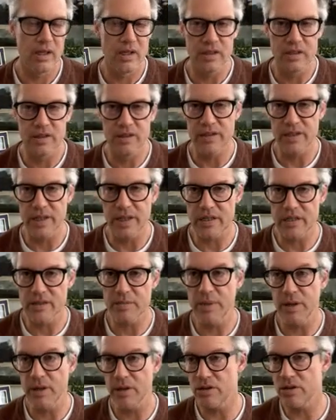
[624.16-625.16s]
6
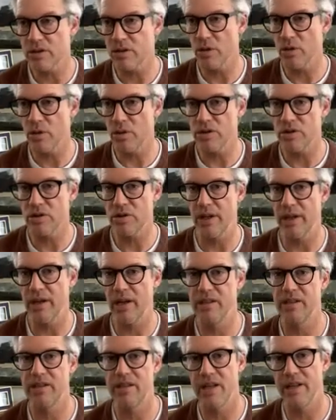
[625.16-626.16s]
middle schools. And I
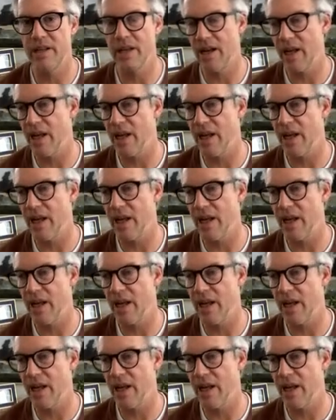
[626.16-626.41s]
say that